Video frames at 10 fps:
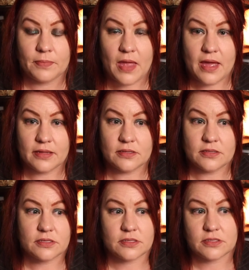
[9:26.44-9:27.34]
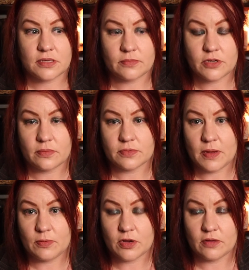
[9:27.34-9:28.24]
And sometimes
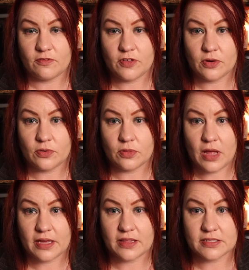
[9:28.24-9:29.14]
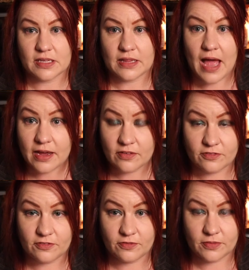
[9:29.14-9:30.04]
people can feel like there's a lack
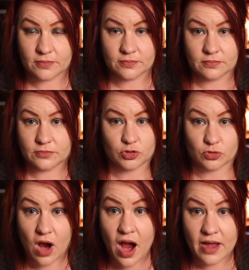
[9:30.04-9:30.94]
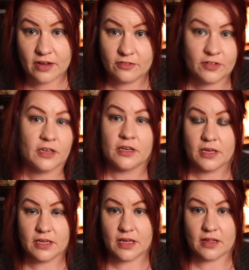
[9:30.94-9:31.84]
of drive
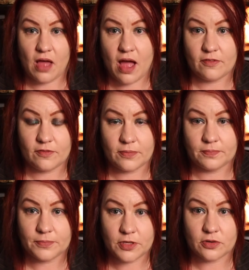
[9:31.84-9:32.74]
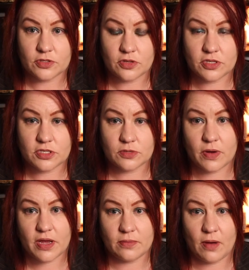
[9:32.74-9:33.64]
in their life, you know. So this is
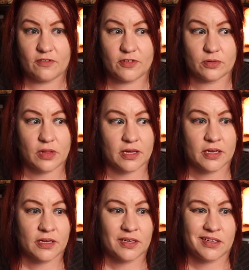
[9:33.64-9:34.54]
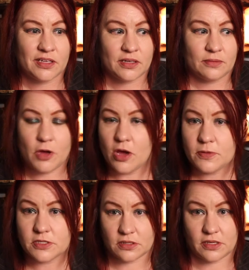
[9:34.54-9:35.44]
where you might feel like
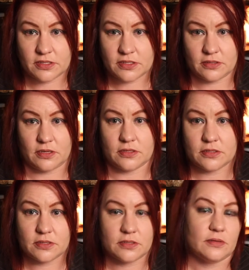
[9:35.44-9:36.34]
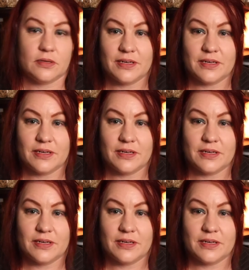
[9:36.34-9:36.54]
purposelessness.